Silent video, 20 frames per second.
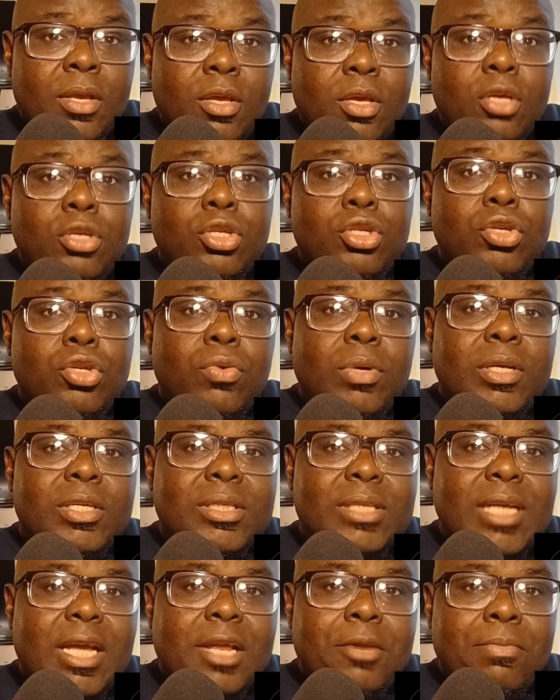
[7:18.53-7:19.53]
issue a
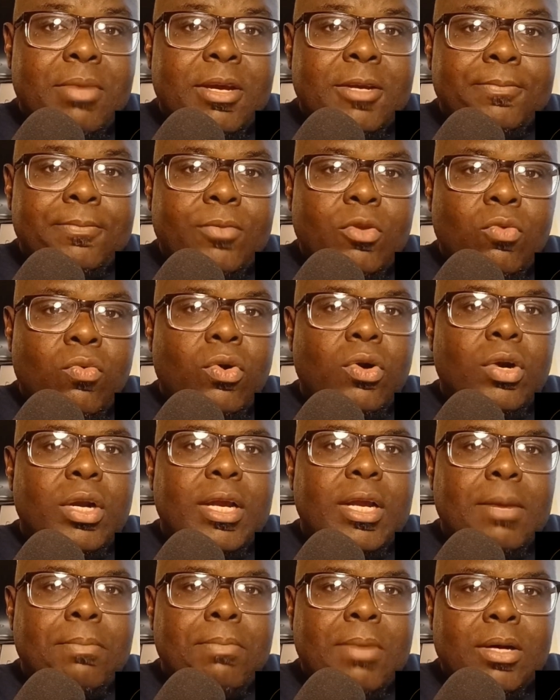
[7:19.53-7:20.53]
statement
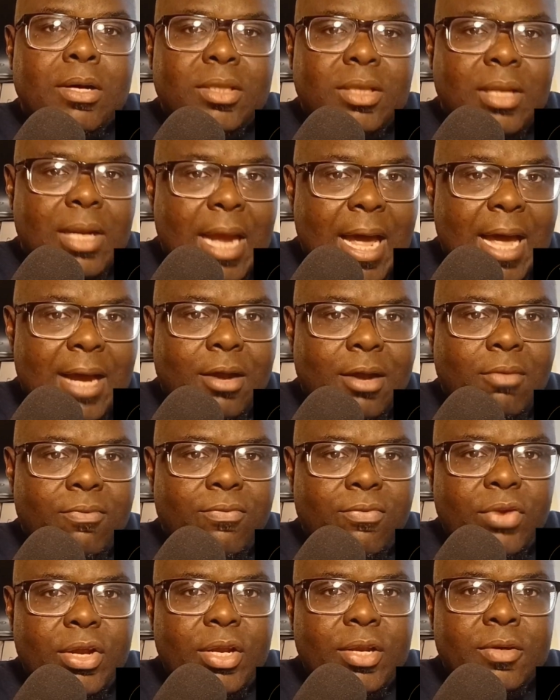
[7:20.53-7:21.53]
warning about the lack of
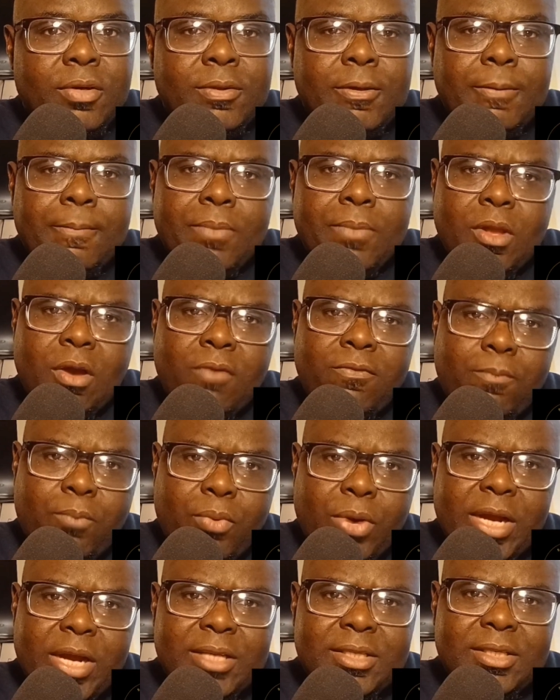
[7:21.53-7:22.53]
freedom of
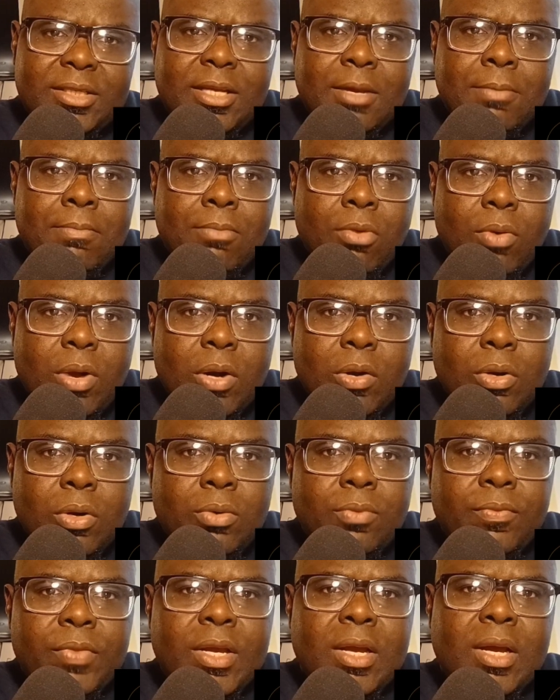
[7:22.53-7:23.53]
press in Morocco,